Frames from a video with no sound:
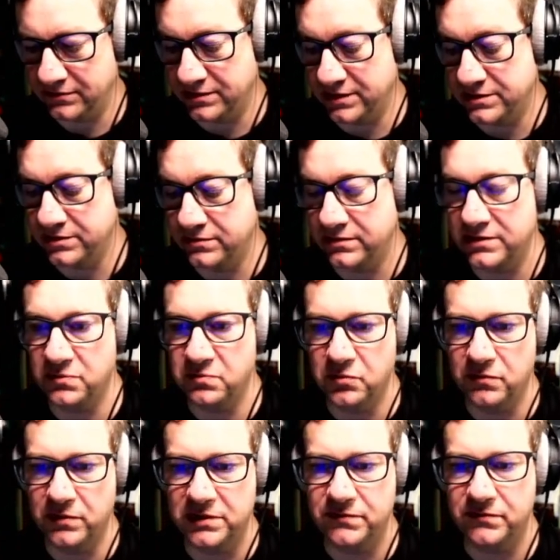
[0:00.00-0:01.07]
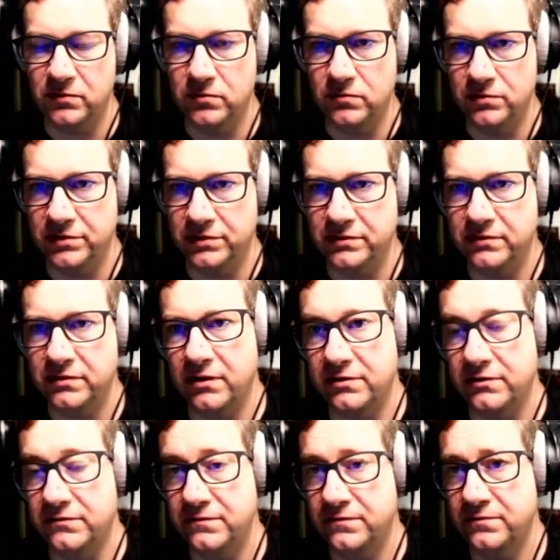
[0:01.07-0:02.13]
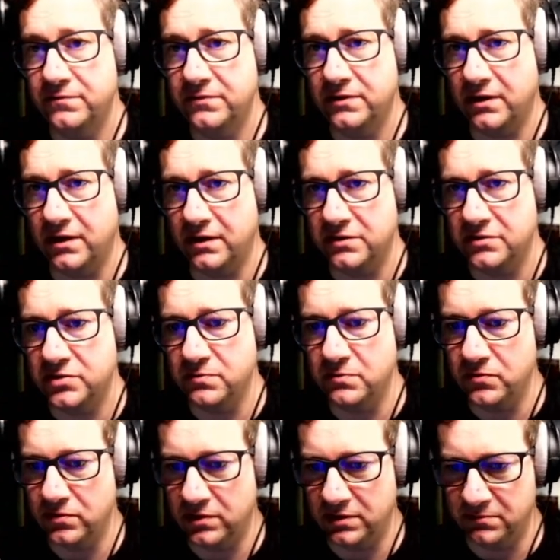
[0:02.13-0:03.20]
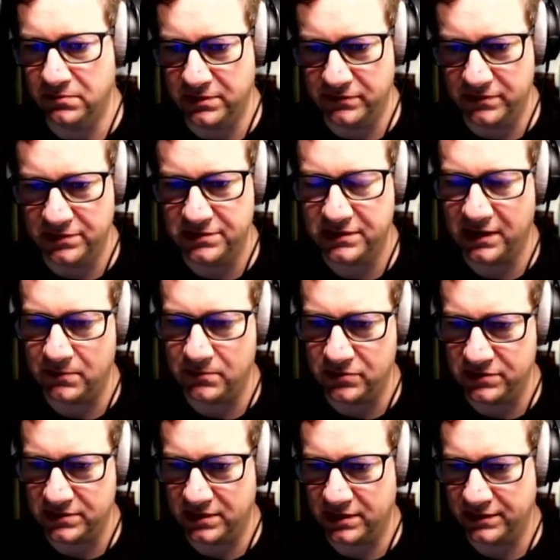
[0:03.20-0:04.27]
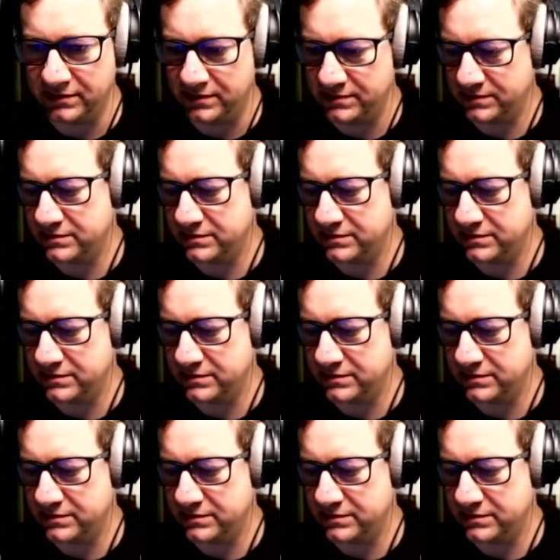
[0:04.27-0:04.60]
And they do these small rigs for all your kind of smaller mirrorless cameras like this.